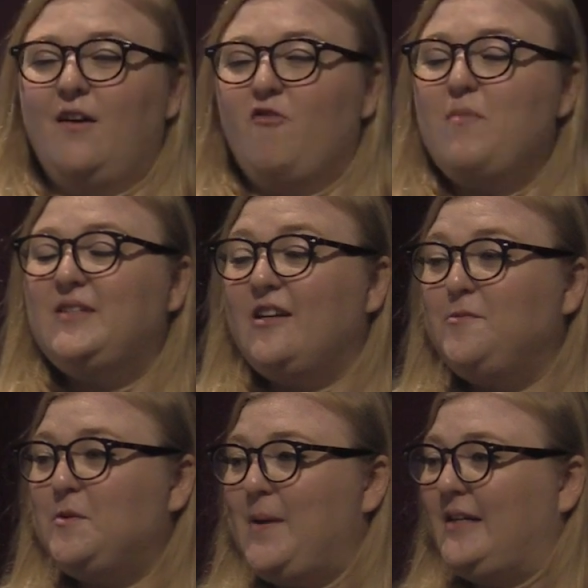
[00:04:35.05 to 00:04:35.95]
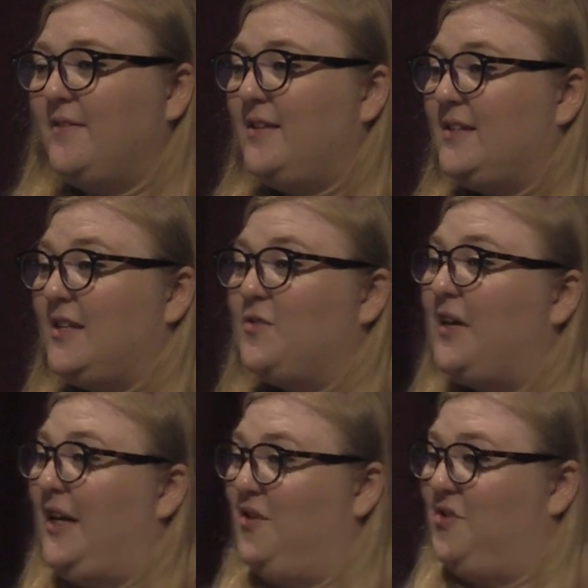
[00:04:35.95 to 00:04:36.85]
From a sales perspective, this gets
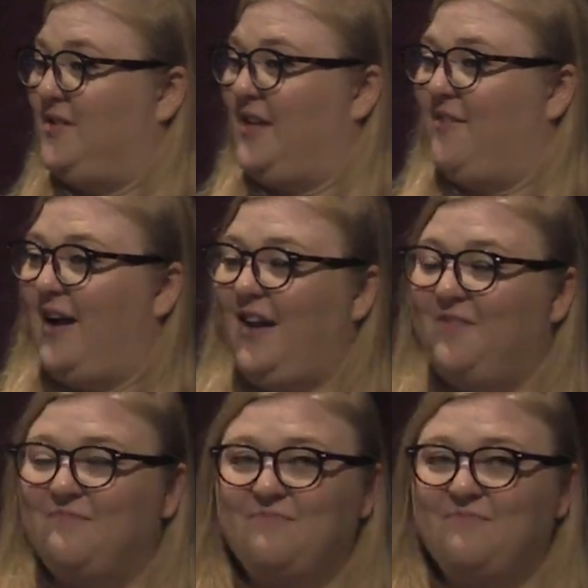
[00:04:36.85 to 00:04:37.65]
really interesting, right?